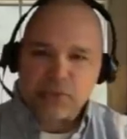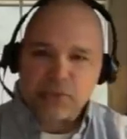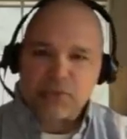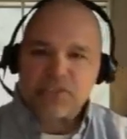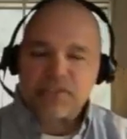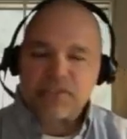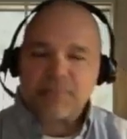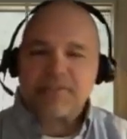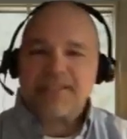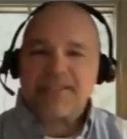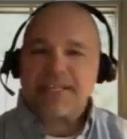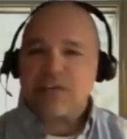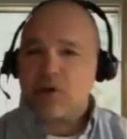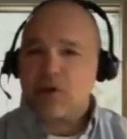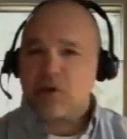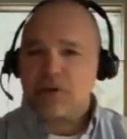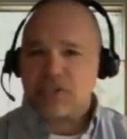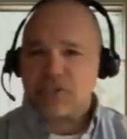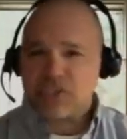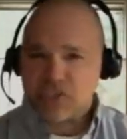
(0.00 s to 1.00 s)
or something they
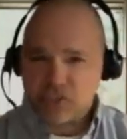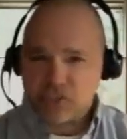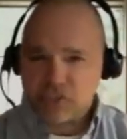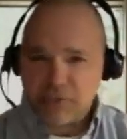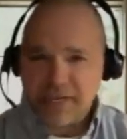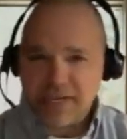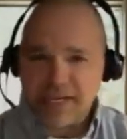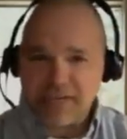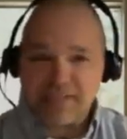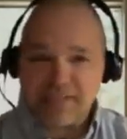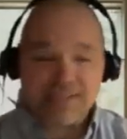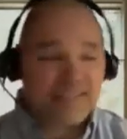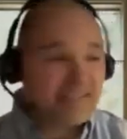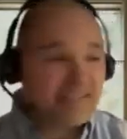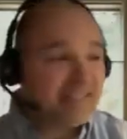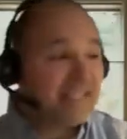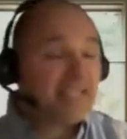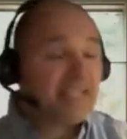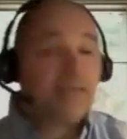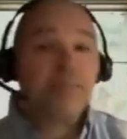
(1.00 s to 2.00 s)
call a strain that then
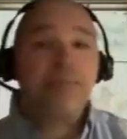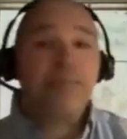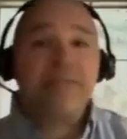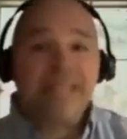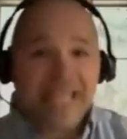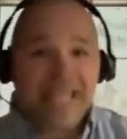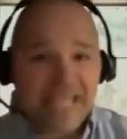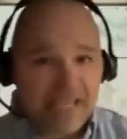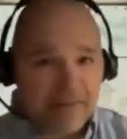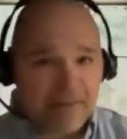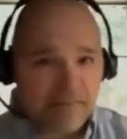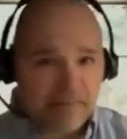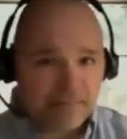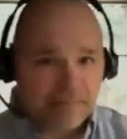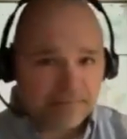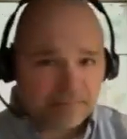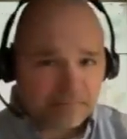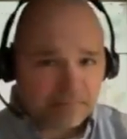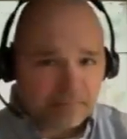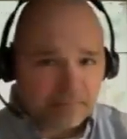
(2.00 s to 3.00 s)
they could blame
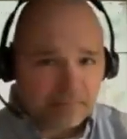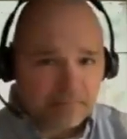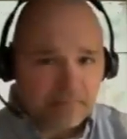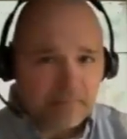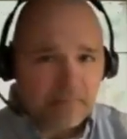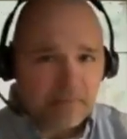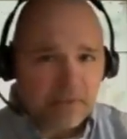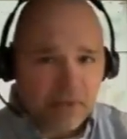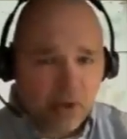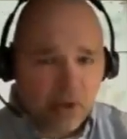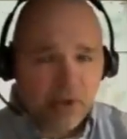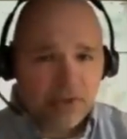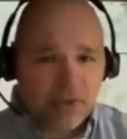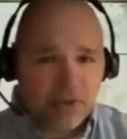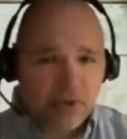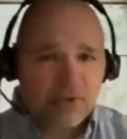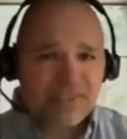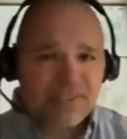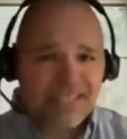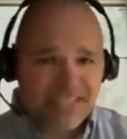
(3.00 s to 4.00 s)
on
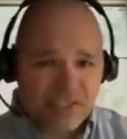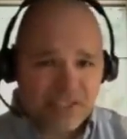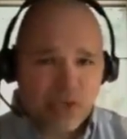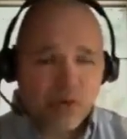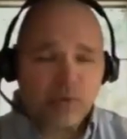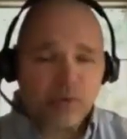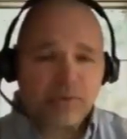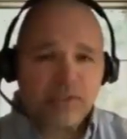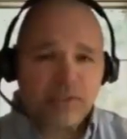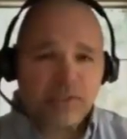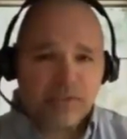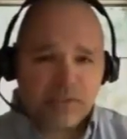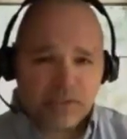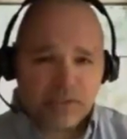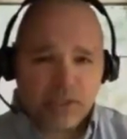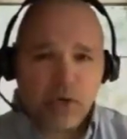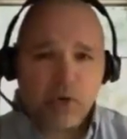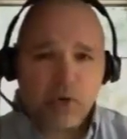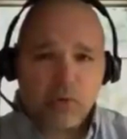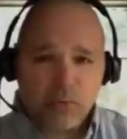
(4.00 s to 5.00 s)
those that don't
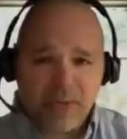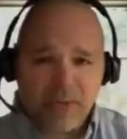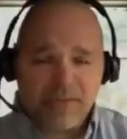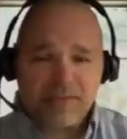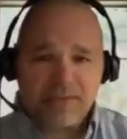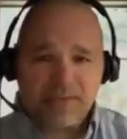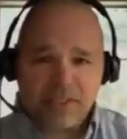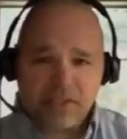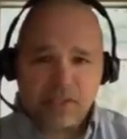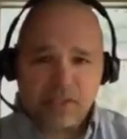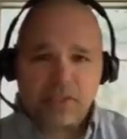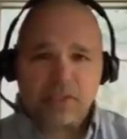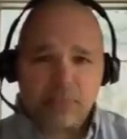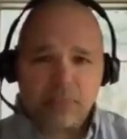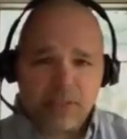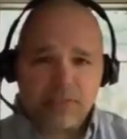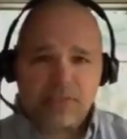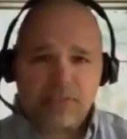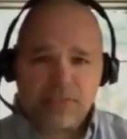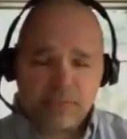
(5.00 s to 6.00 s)
go rent the Carl
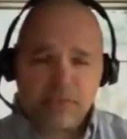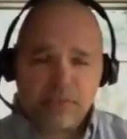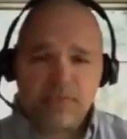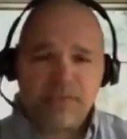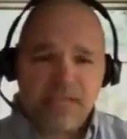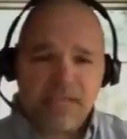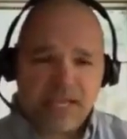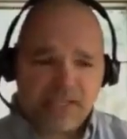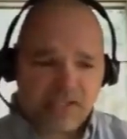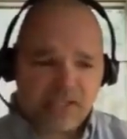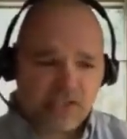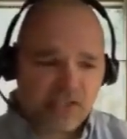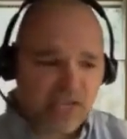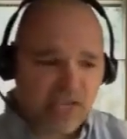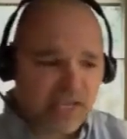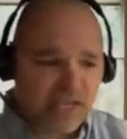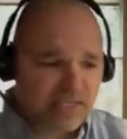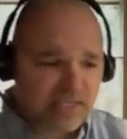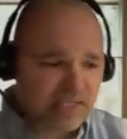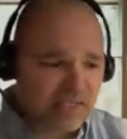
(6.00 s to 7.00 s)
Weathers movie Action
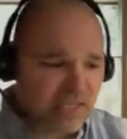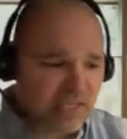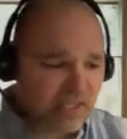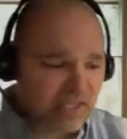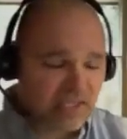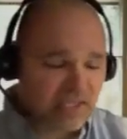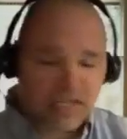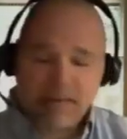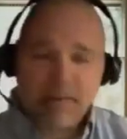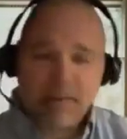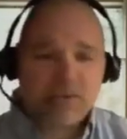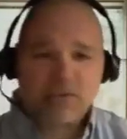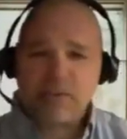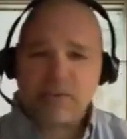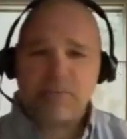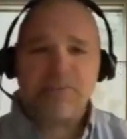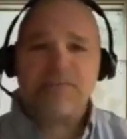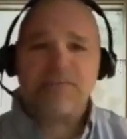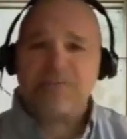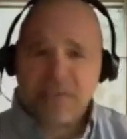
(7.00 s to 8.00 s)
Jacksonation. And I'm not trying
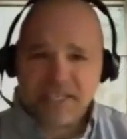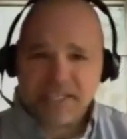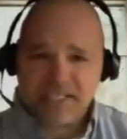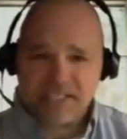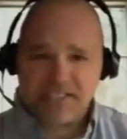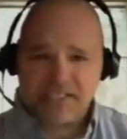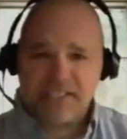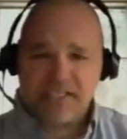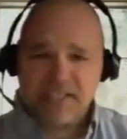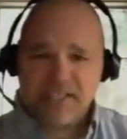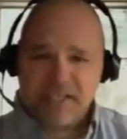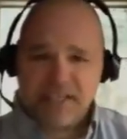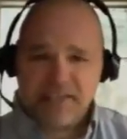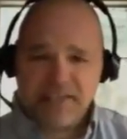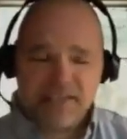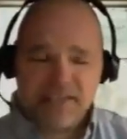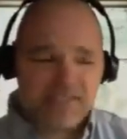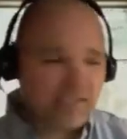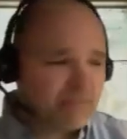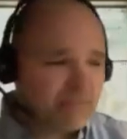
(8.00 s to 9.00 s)
to be funny in
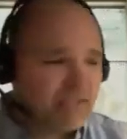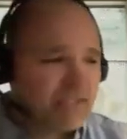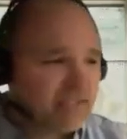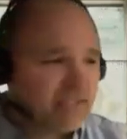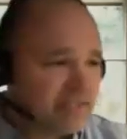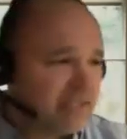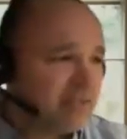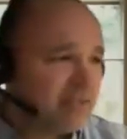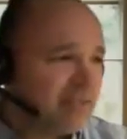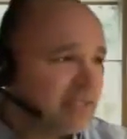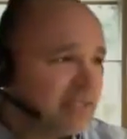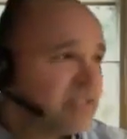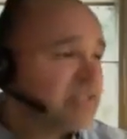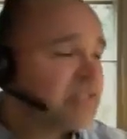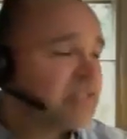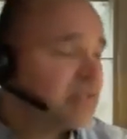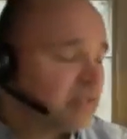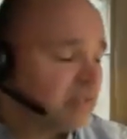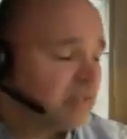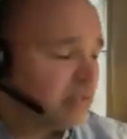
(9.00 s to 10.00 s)
this. I'm just, you know, this
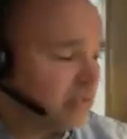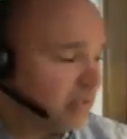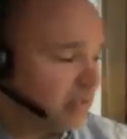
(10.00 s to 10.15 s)
is the